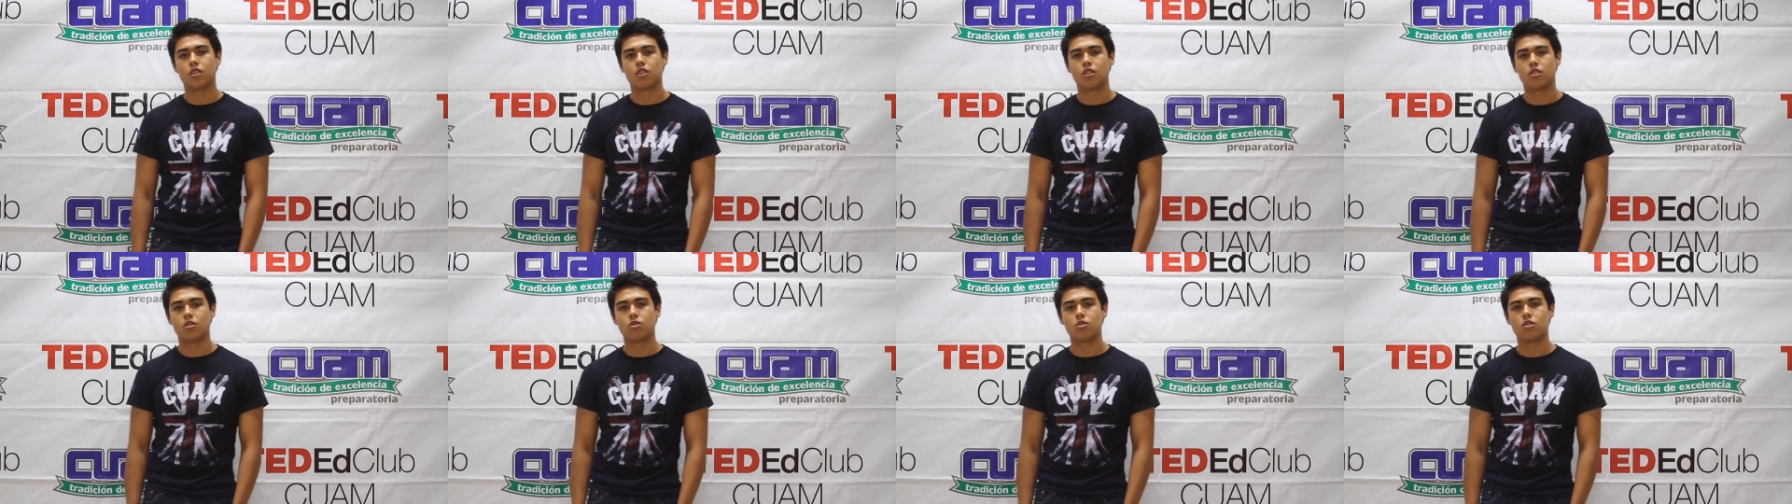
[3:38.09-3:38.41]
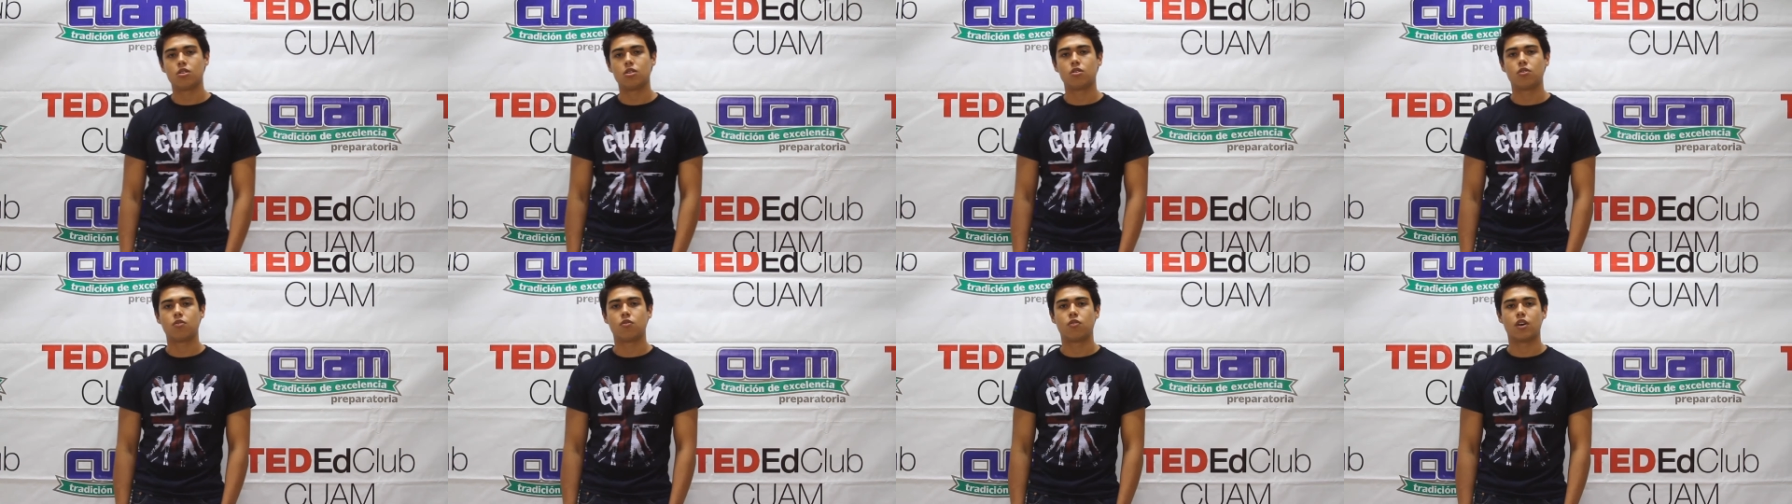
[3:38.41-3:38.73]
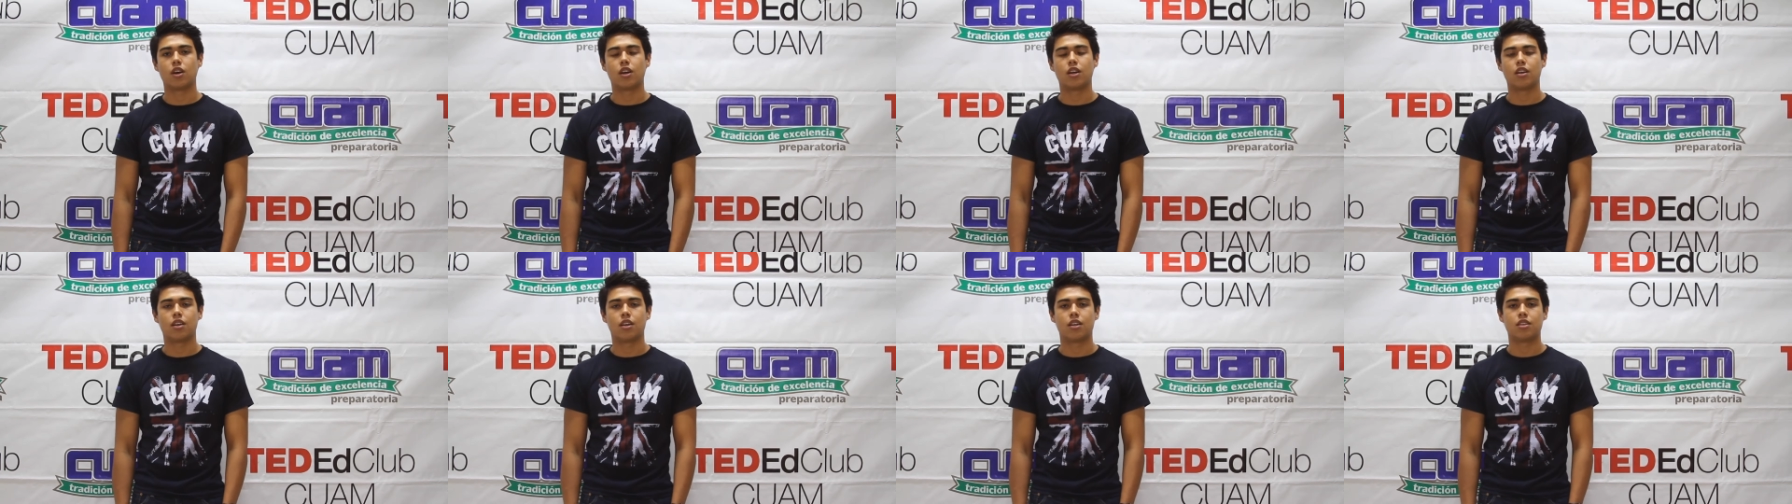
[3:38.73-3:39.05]
You need to
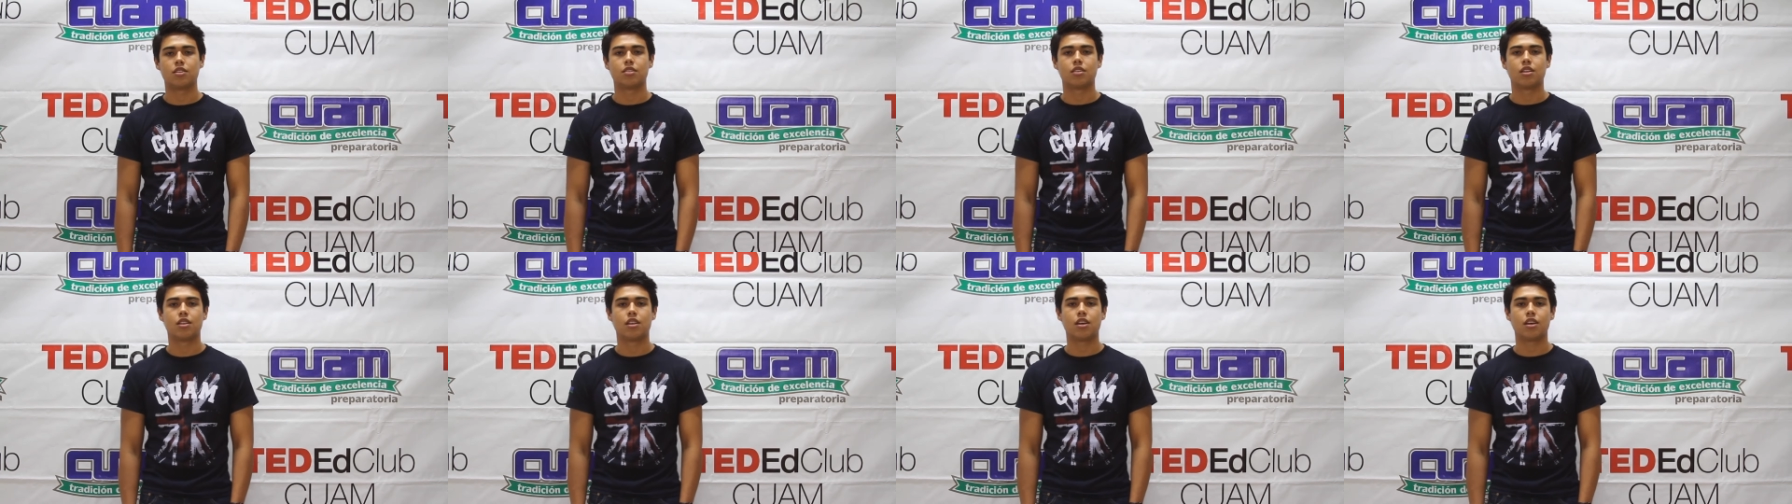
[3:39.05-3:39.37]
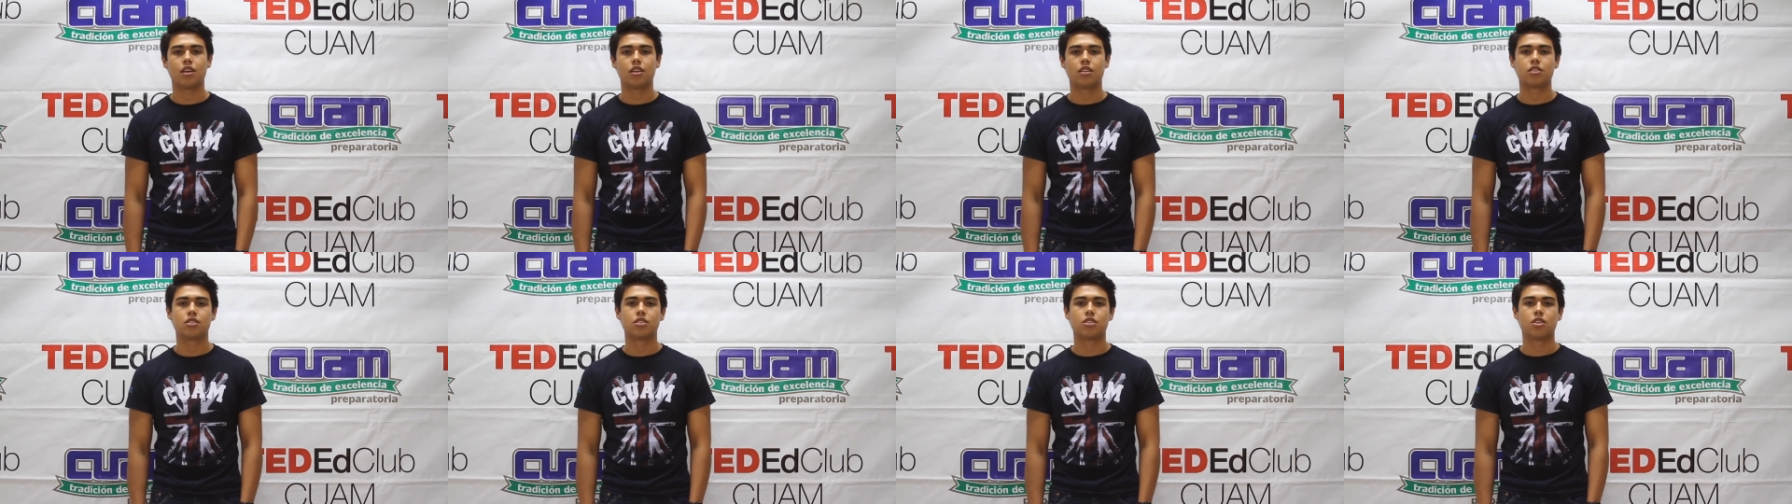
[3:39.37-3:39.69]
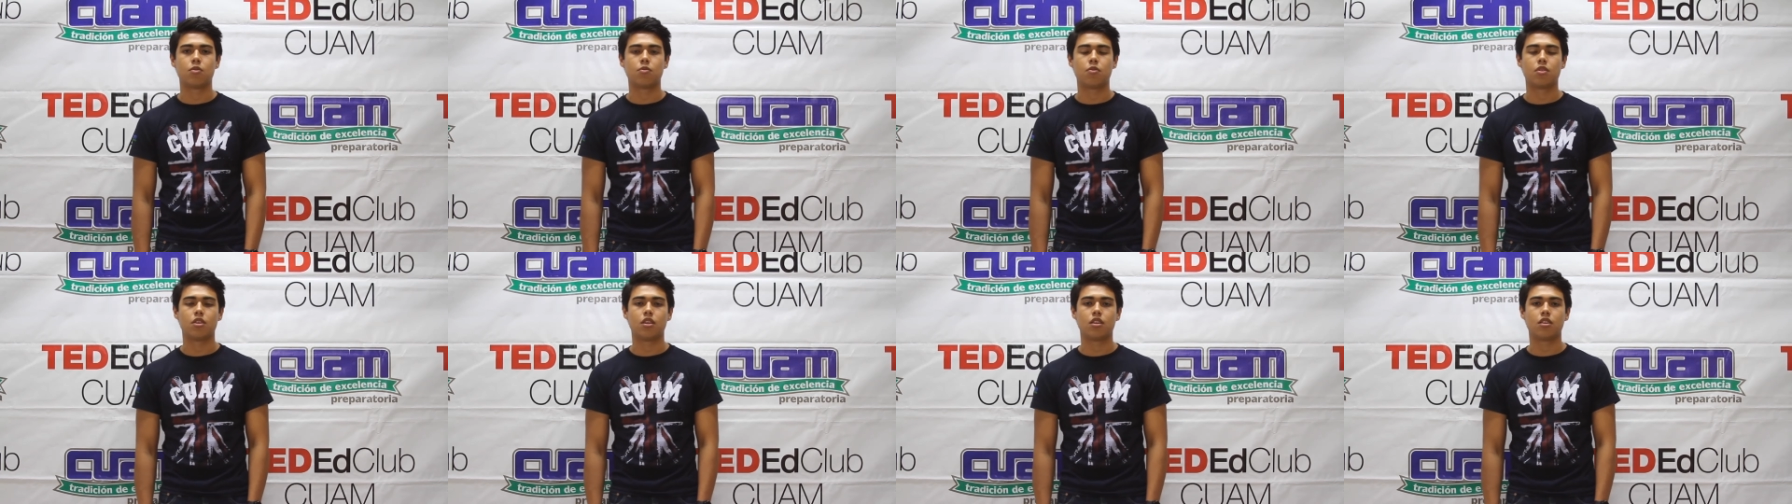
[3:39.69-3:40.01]
find and select
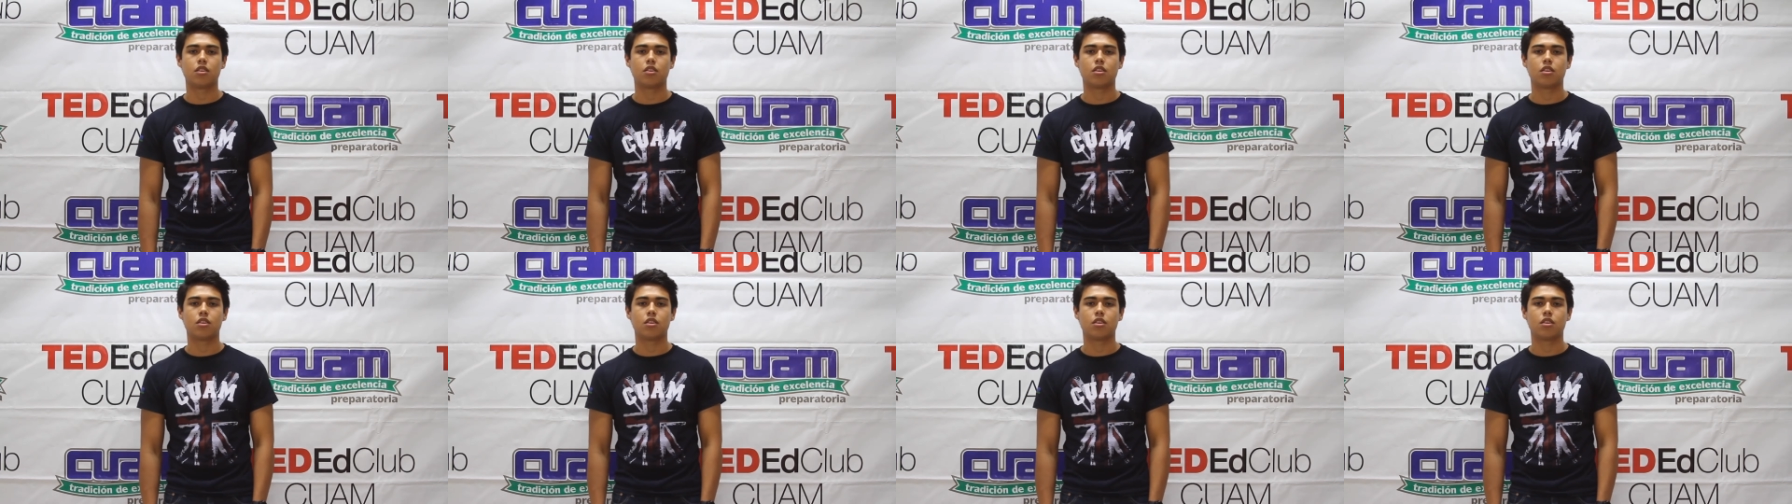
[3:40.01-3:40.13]
something